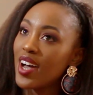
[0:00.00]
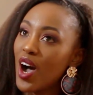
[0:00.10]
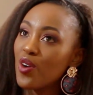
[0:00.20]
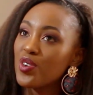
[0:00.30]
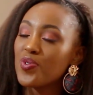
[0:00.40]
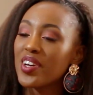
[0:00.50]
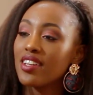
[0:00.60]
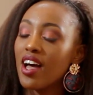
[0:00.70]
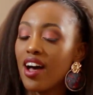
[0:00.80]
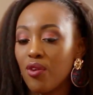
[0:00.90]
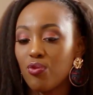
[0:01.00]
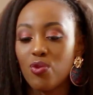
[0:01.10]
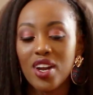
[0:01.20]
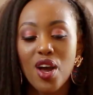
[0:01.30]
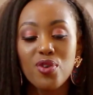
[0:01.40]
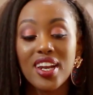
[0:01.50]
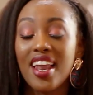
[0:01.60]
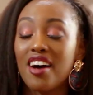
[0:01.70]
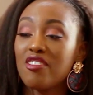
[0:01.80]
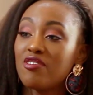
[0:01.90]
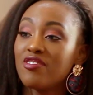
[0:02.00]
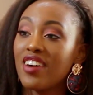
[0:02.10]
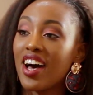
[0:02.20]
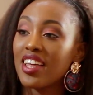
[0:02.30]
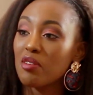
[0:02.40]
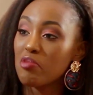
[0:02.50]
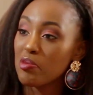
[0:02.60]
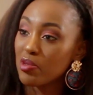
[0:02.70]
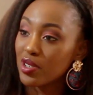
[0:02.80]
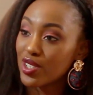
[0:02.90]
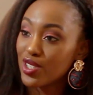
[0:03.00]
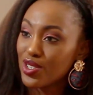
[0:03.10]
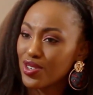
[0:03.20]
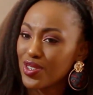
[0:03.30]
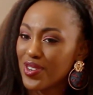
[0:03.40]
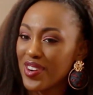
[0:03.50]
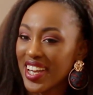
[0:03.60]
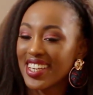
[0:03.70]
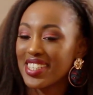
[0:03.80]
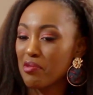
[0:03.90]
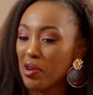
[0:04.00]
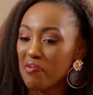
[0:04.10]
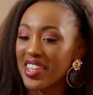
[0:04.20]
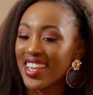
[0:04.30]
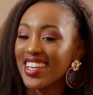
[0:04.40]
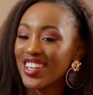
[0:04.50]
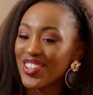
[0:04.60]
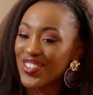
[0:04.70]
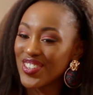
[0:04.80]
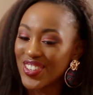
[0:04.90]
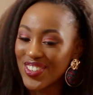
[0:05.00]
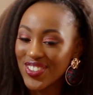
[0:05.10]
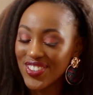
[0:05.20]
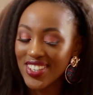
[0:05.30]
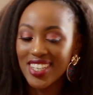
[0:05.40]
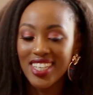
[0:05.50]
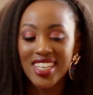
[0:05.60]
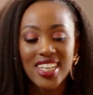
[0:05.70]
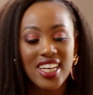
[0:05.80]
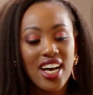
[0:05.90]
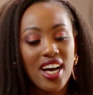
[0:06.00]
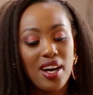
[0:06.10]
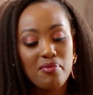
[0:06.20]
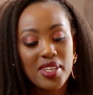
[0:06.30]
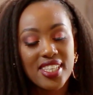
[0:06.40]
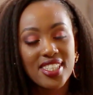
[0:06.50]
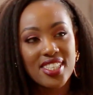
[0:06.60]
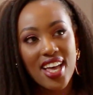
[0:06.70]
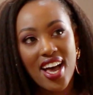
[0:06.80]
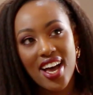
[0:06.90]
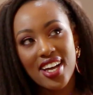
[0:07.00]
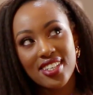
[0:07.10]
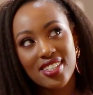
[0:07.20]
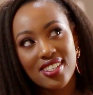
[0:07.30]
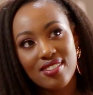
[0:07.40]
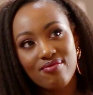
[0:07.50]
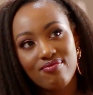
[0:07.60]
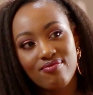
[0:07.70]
What I would love other people to know, I guess, about me that they don't know, is that